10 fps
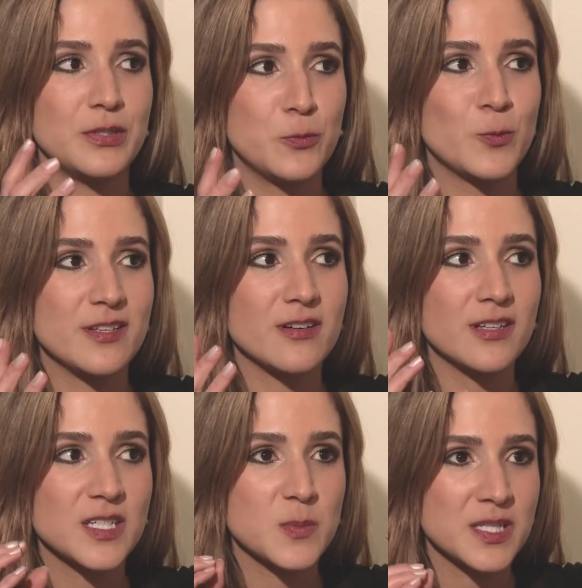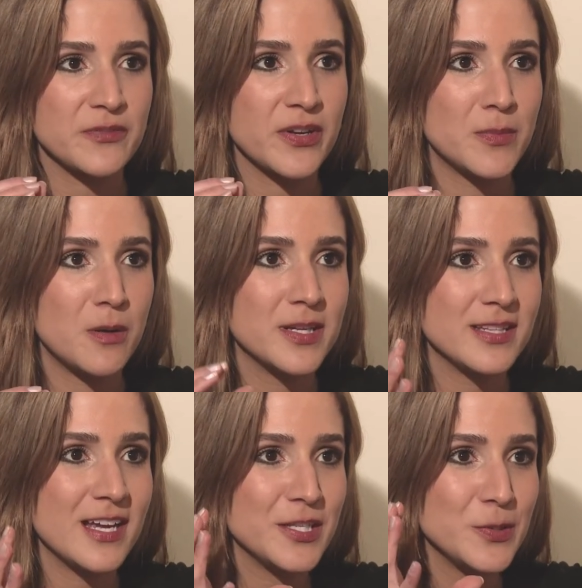was there like a specific moment
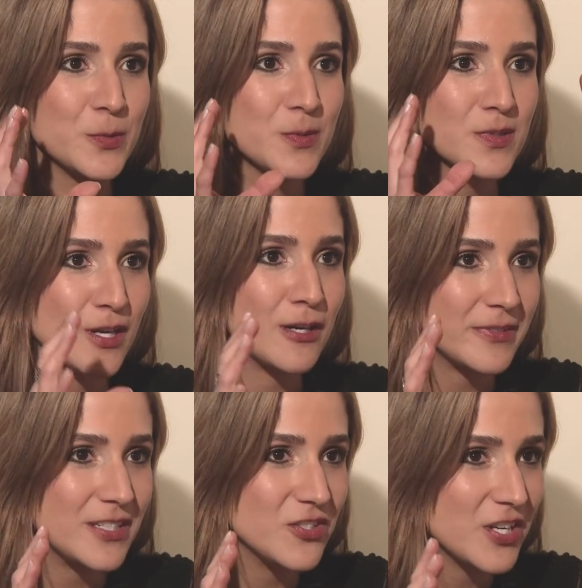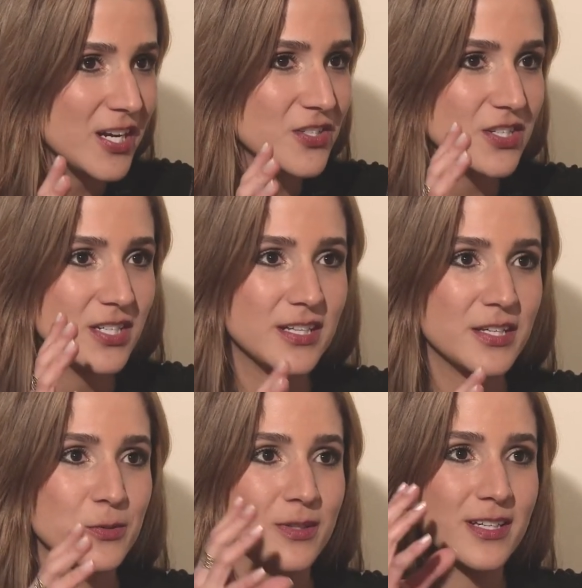that you saw things changing that
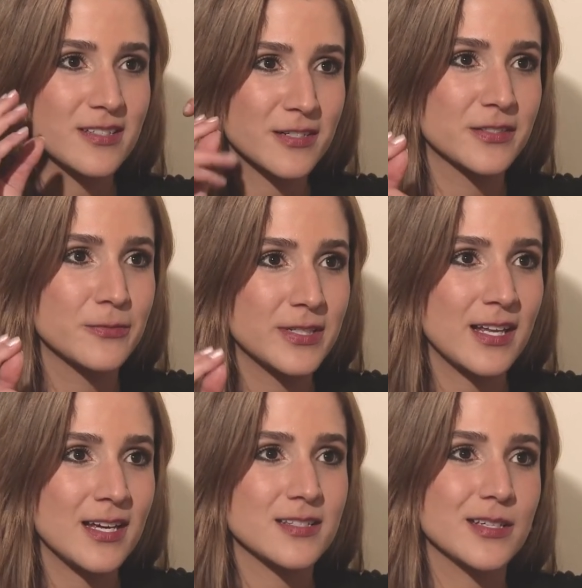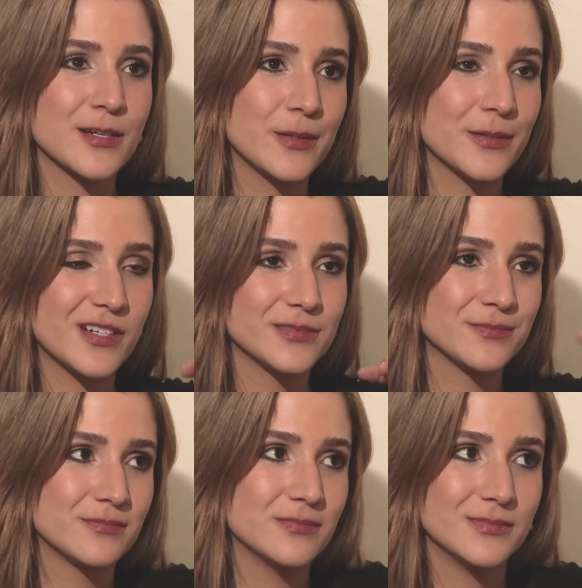you like started realizing, oh, you know,
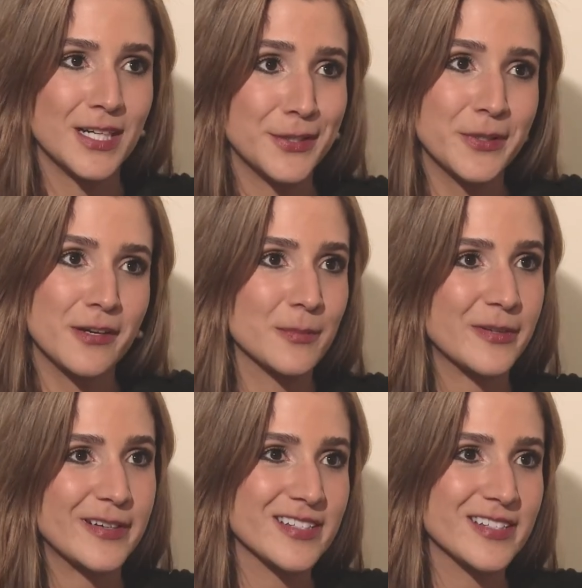I don't care anymore.